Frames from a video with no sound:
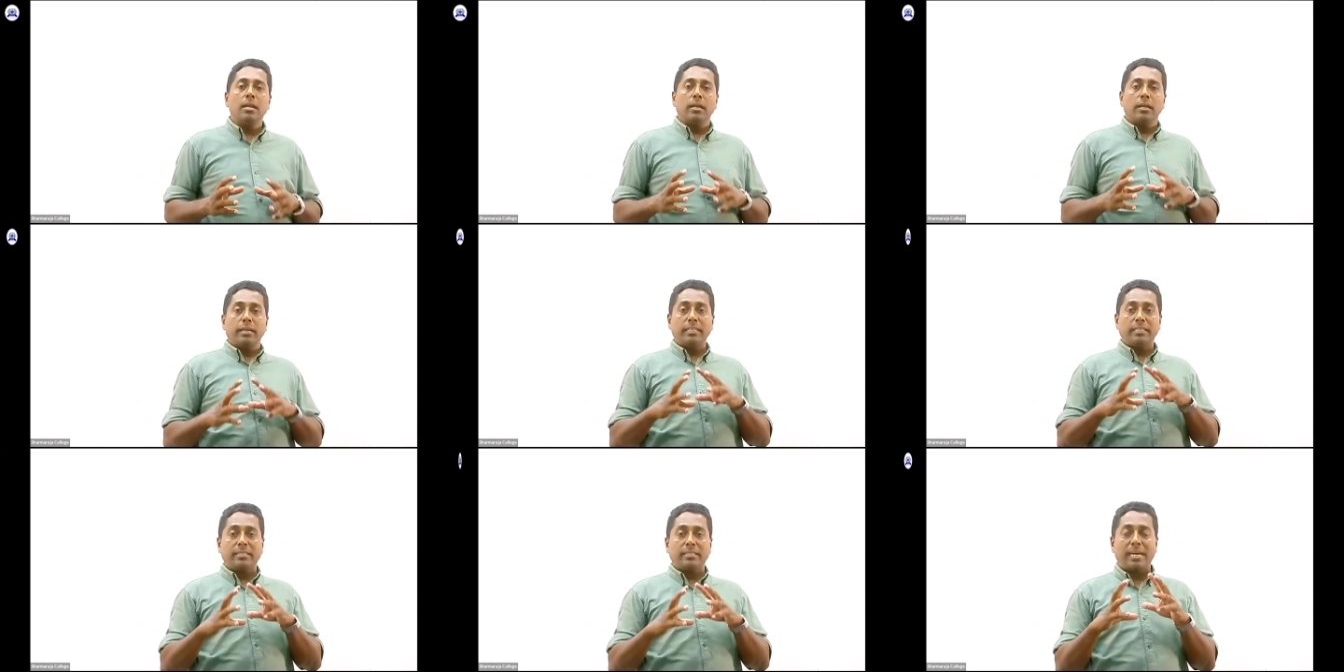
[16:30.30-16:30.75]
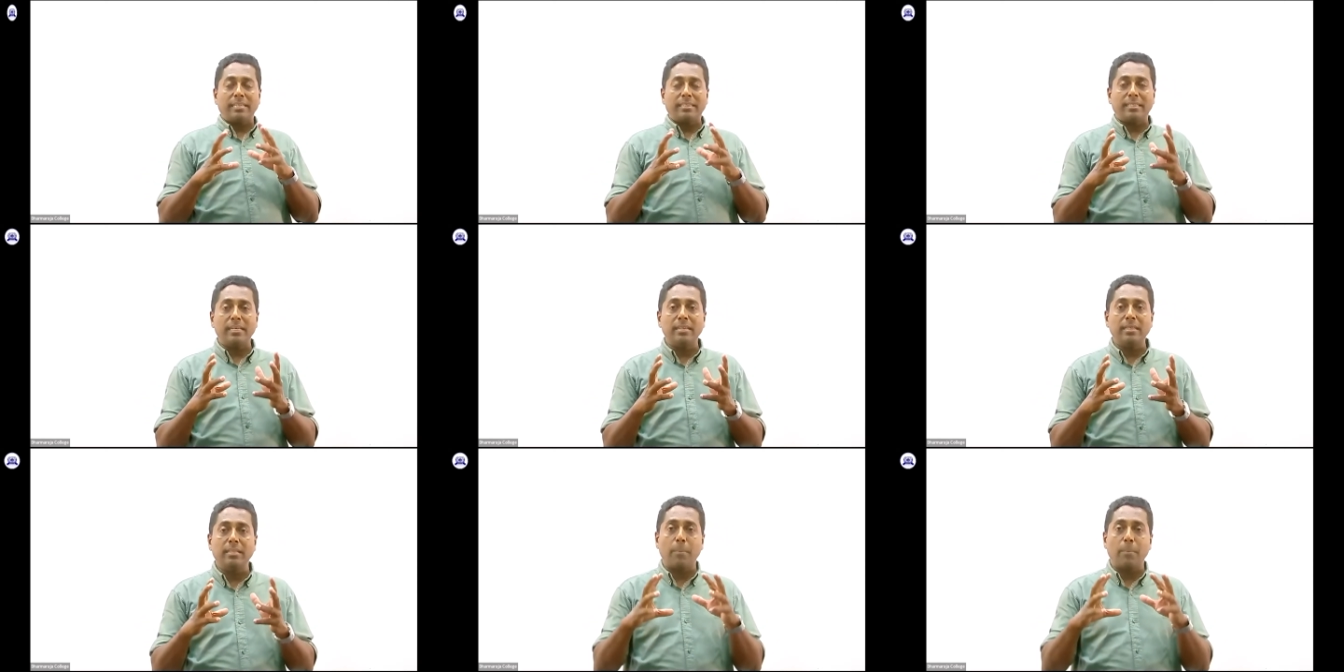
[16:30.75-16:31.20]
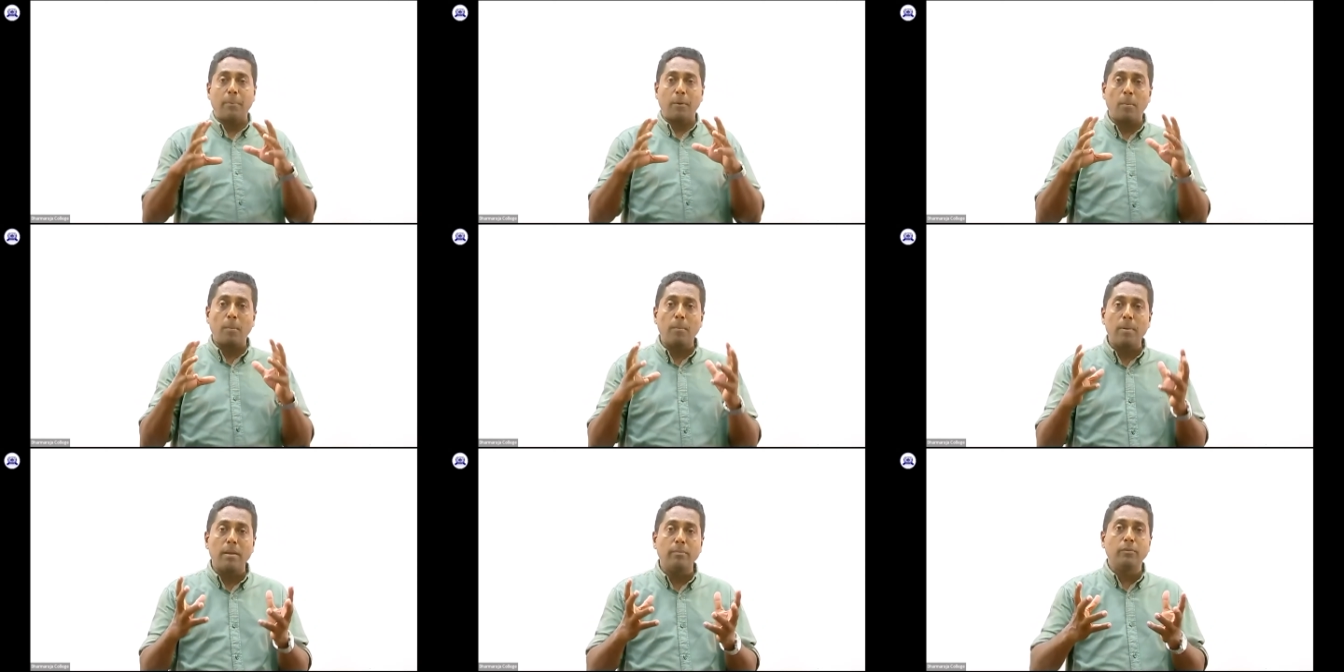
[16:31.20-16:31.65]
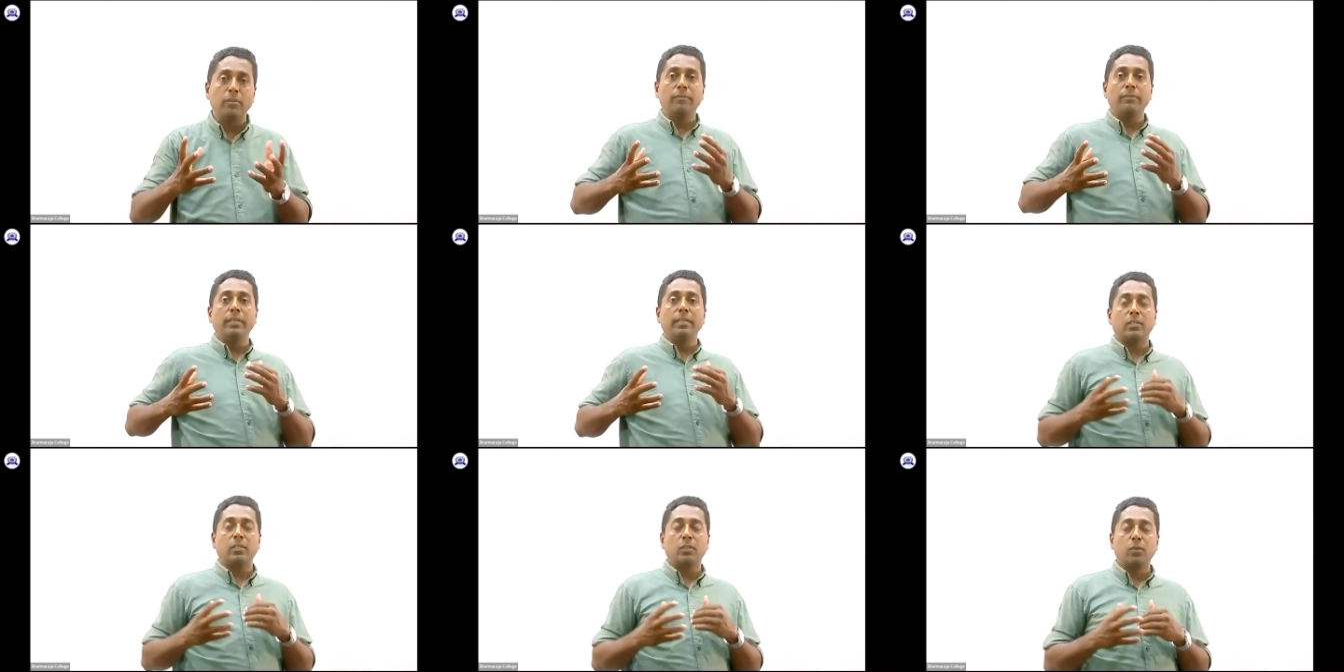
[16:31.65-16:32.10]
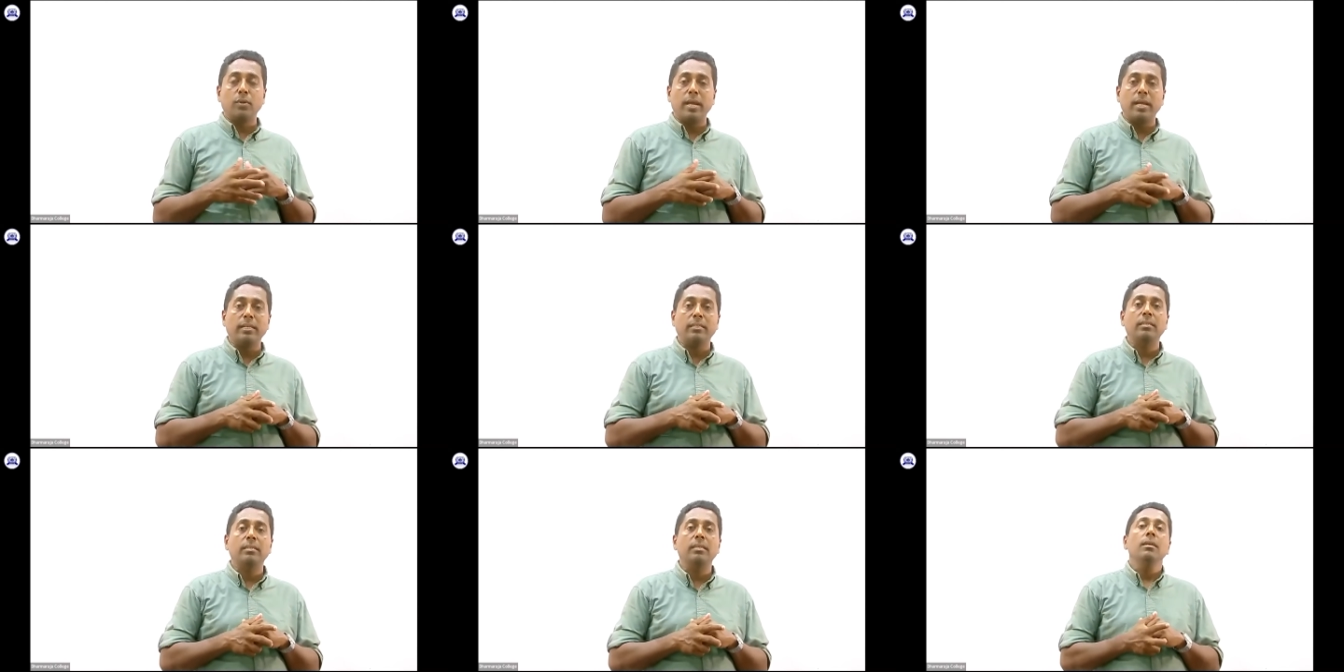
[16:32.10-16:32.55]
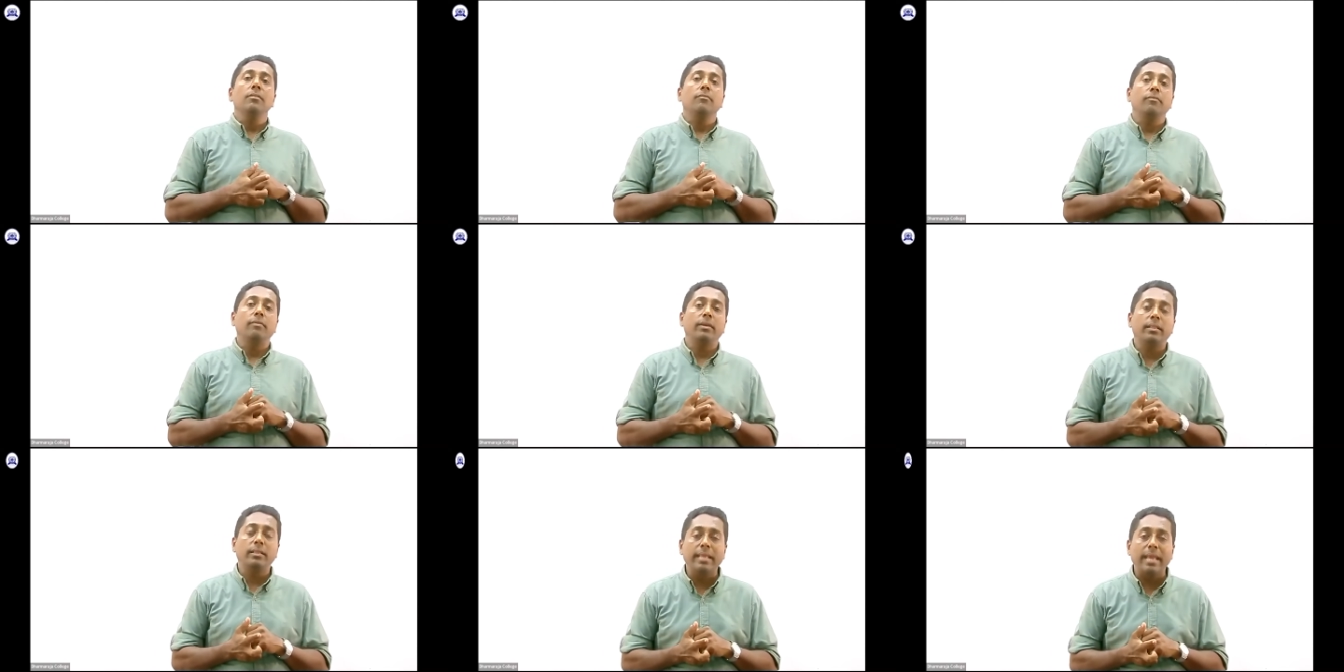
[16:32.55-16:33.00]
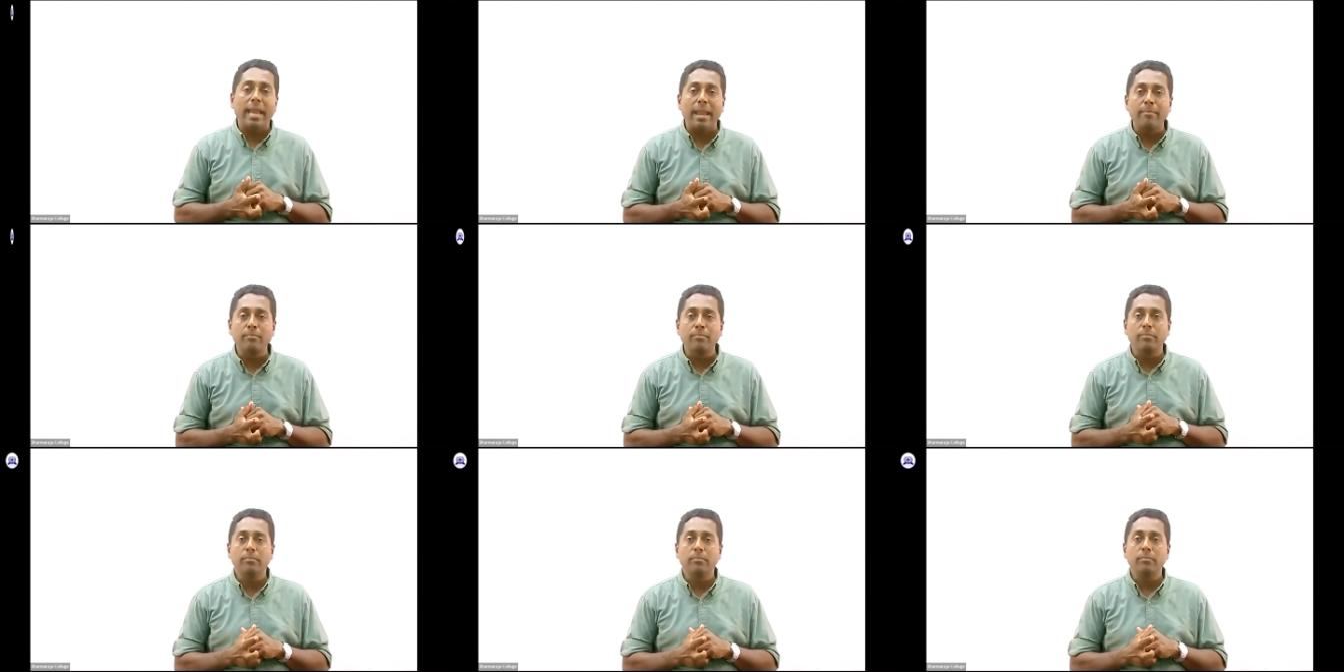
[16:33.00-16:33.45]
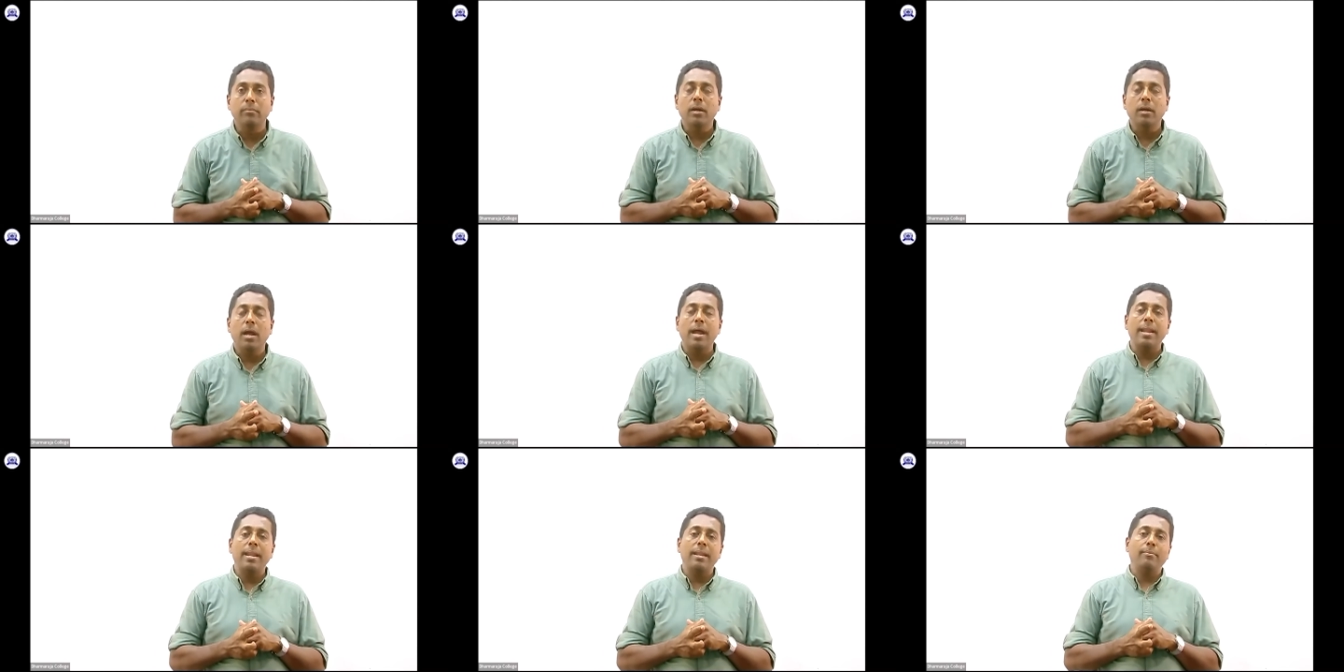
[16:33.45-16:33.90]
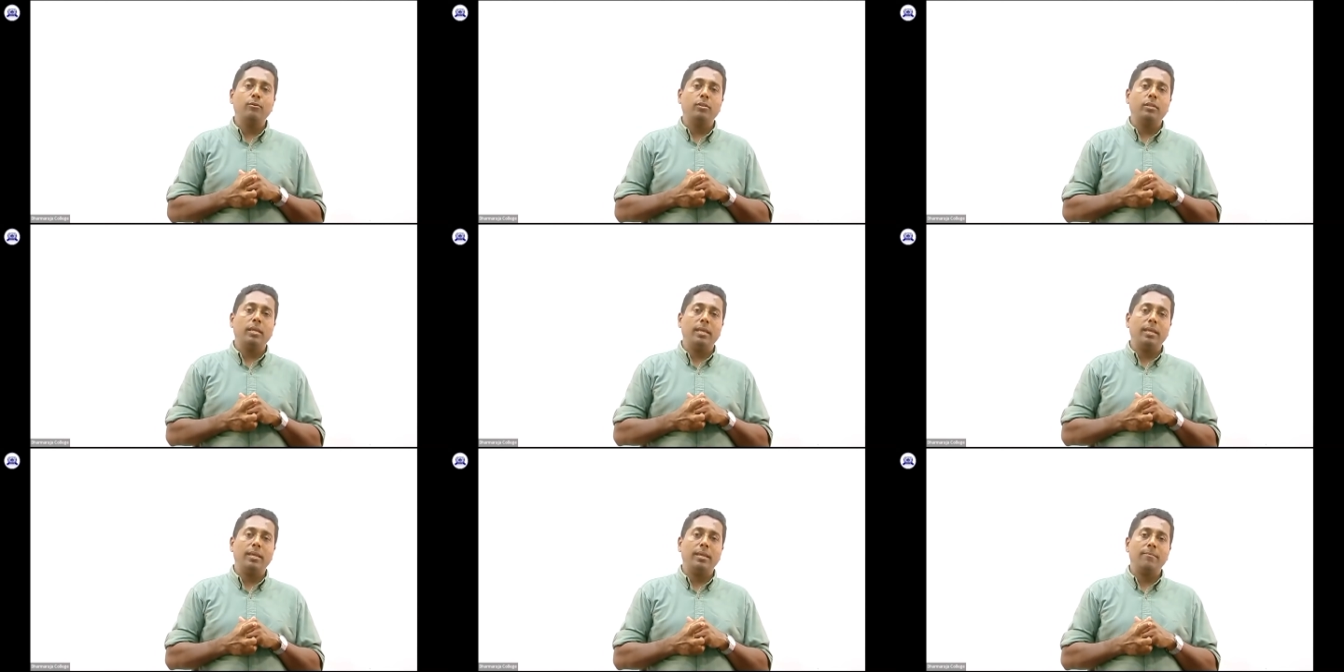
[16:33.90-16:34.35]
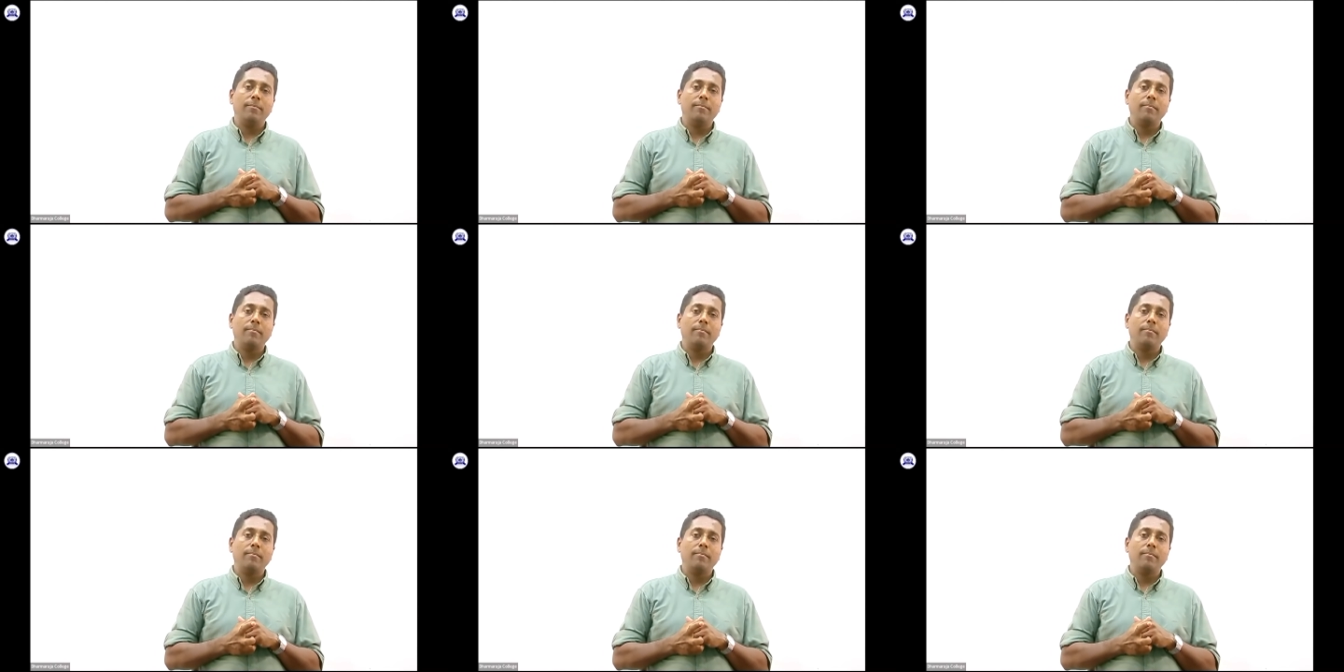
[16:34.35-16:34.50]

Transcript: discussing the problems of the students with them, and everything.